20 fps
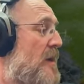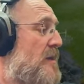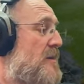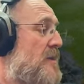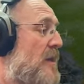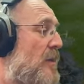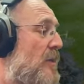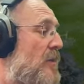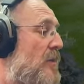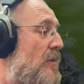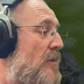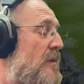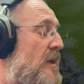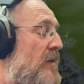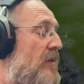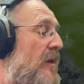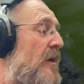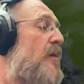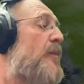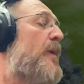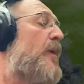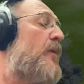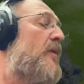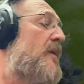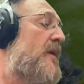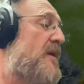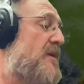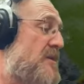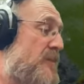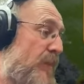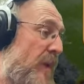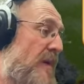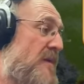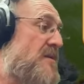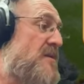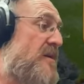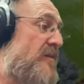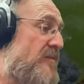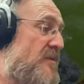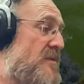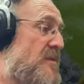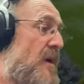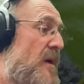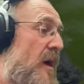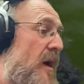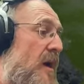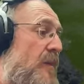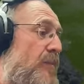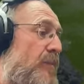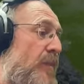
So they're a little bit on the expensive side,